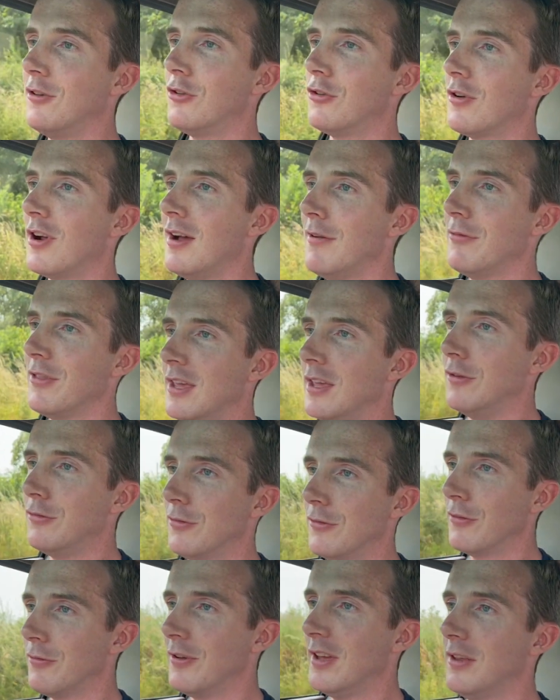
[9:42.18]
to drive these
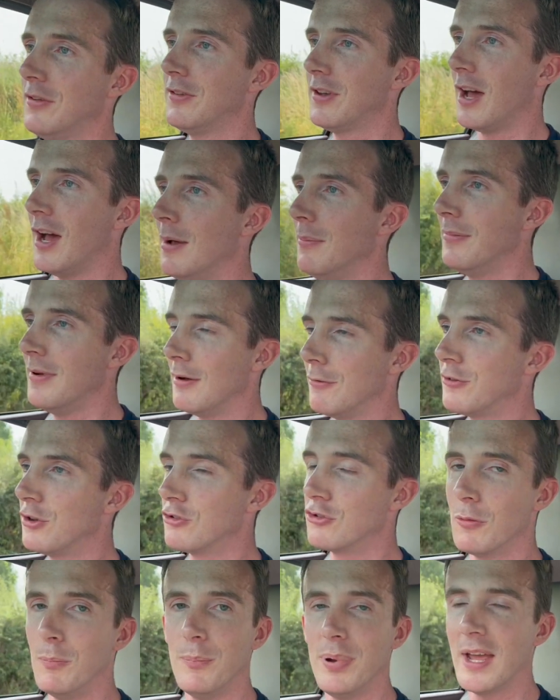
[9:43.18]
for the first time after
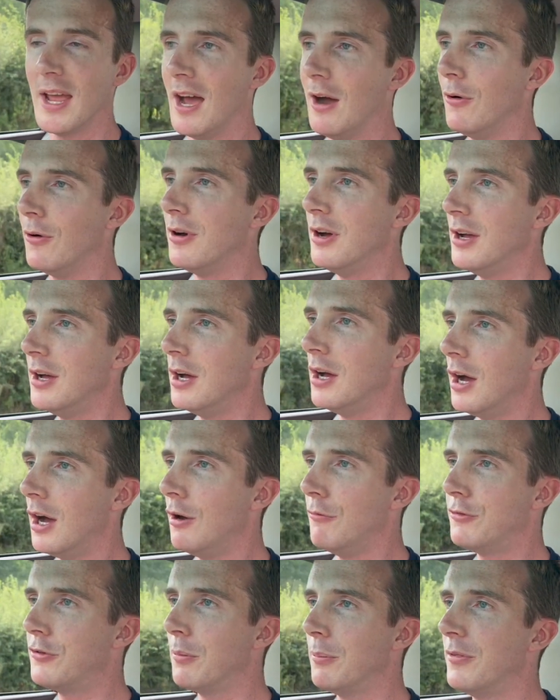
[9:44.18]
jumping out
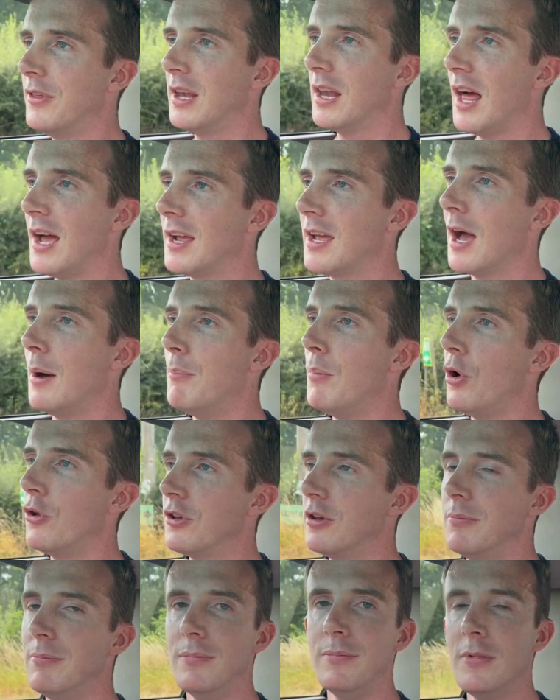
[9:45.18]
of something like a
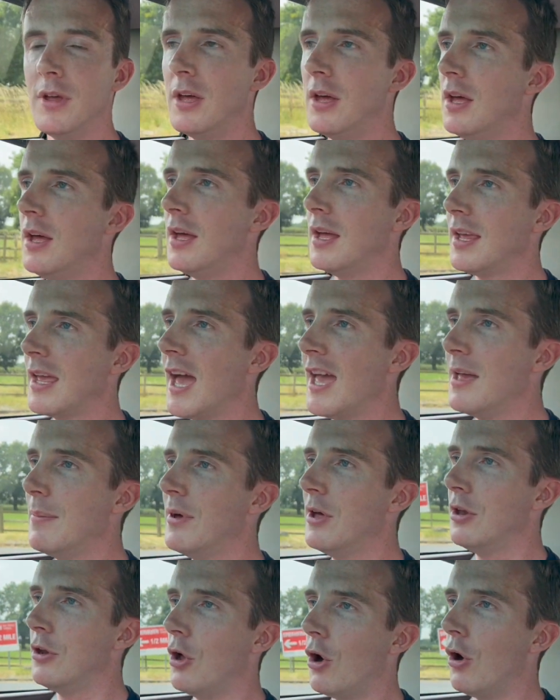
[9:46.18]
modern
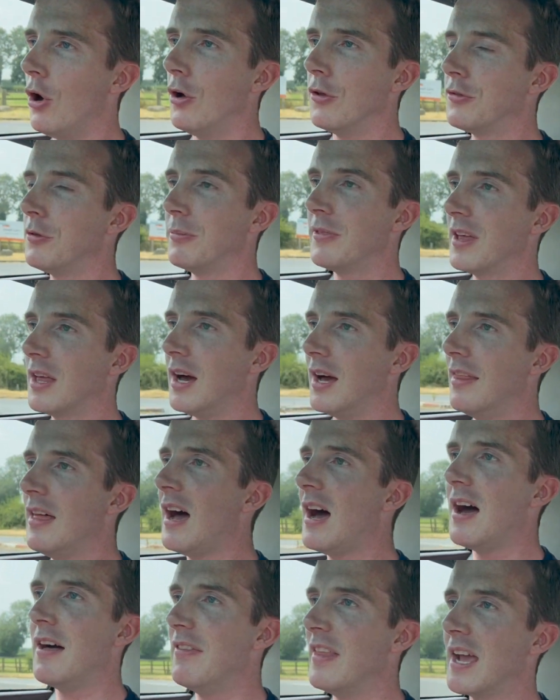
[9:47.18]
Cayman or something like
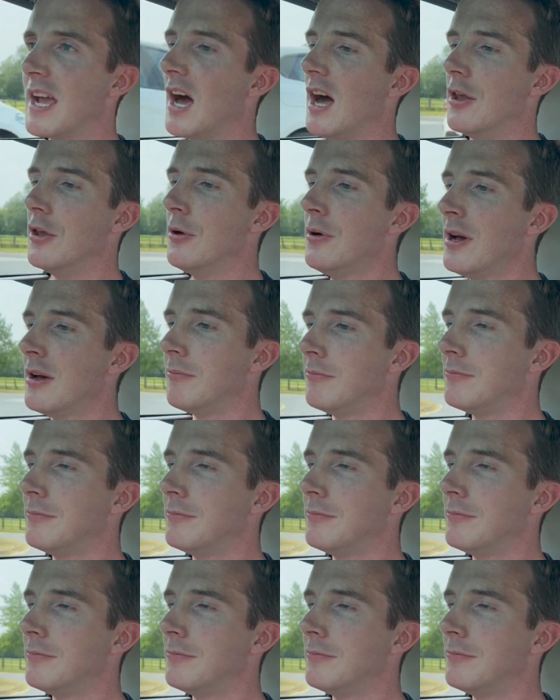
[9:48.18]
that, and they can't do it.